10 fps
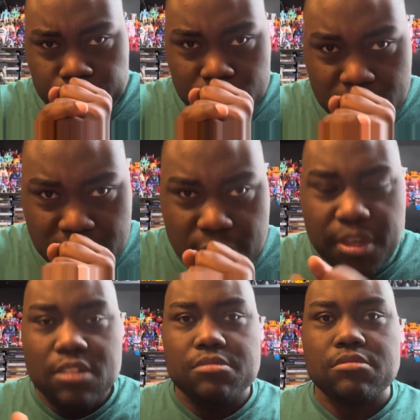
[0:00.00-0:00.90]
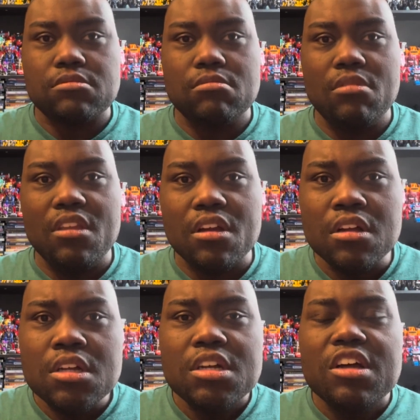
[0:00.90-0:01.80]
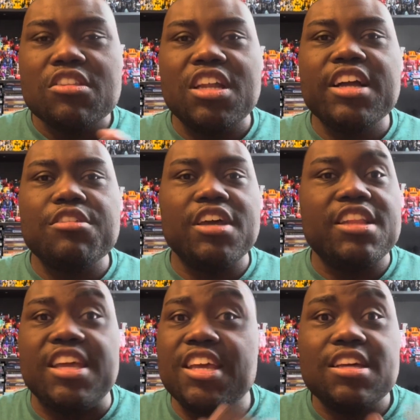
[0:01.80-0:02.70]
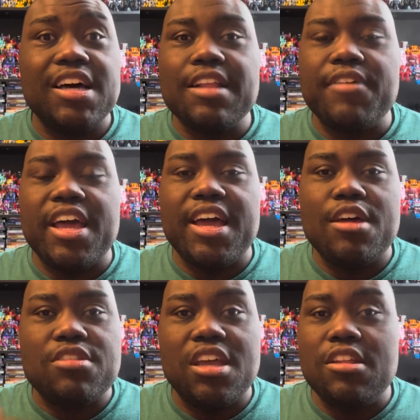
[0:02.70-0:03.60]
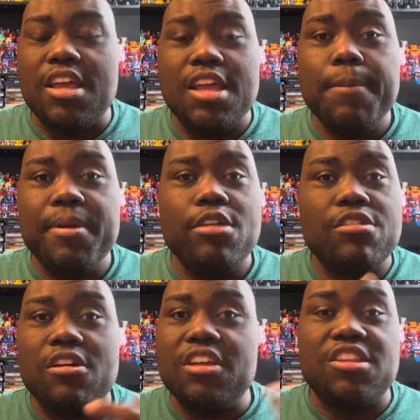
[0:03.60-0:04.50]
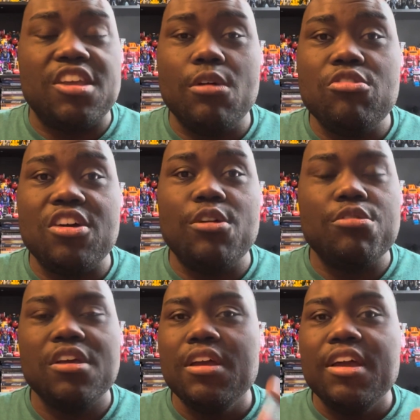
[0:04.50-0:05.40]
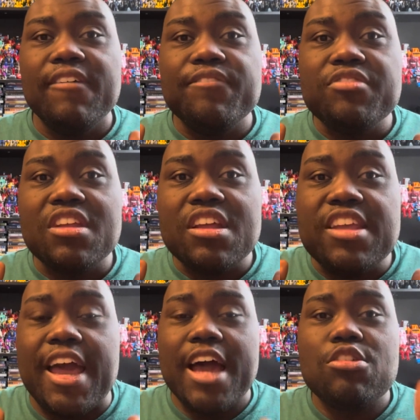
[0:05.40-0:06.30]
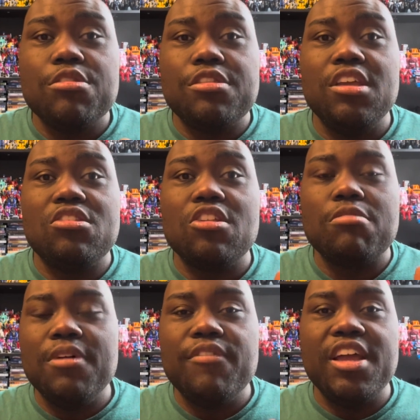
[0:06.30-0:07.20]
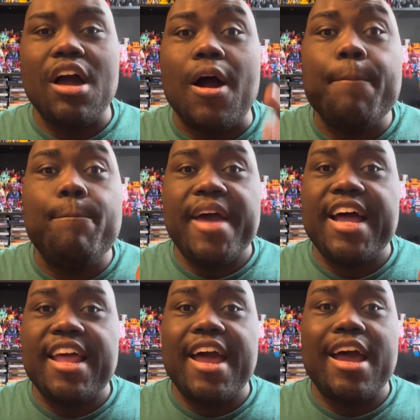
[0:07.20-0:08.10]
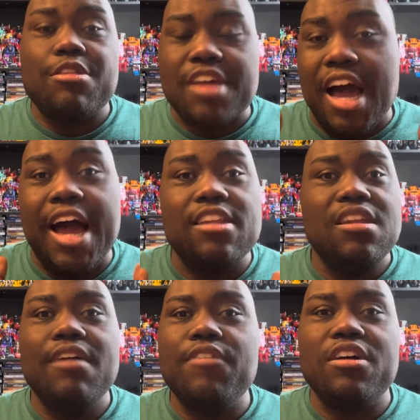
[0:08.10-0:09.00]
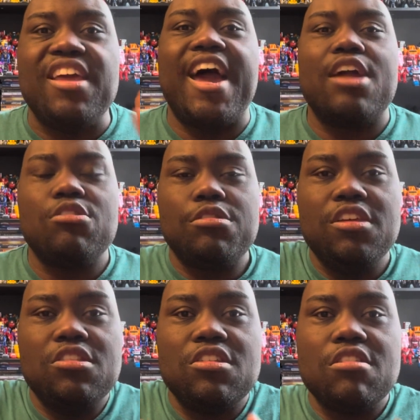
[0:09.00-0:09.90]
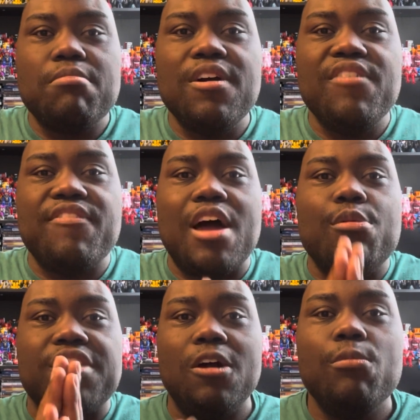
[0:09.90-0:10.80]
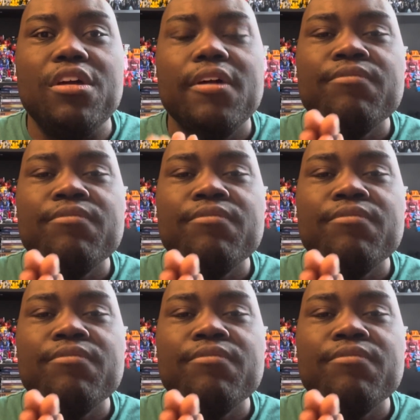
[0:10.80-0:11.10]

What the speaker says: excuse me. So like I said, they kick a lot of ass, they eat pizza, they tell jokes. The action scenes in this movie are badass. I love all the action scenes in this movie. How it's helmet,